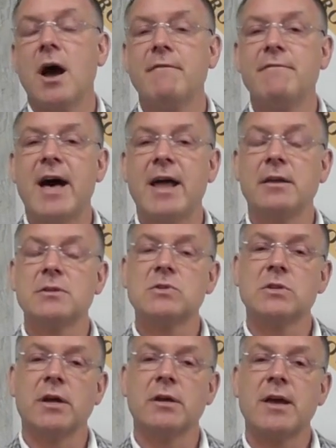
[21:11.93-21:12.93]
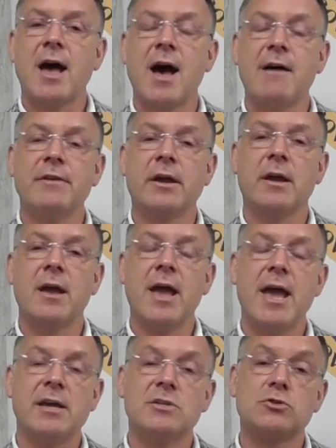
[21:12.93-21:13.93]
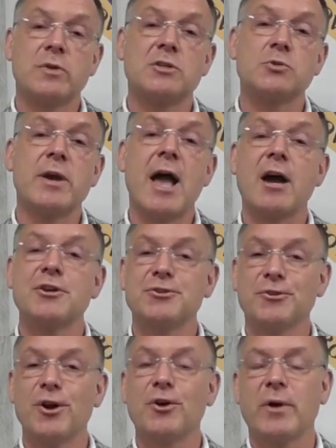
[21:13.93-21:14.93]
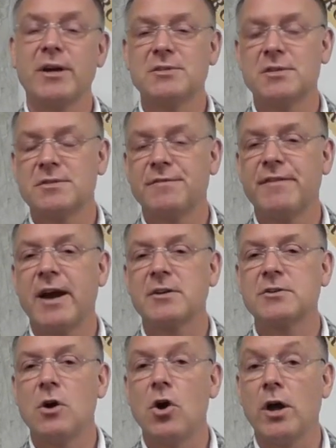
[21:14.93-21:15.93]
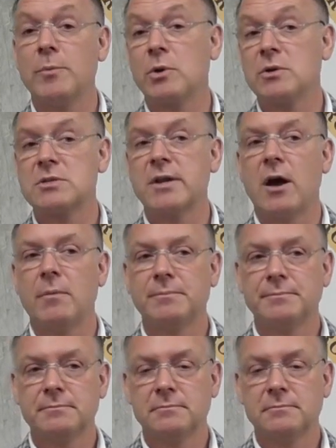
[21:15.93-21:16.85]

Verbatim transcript: of that incident having a stress reaction or a crisis effect on personnel.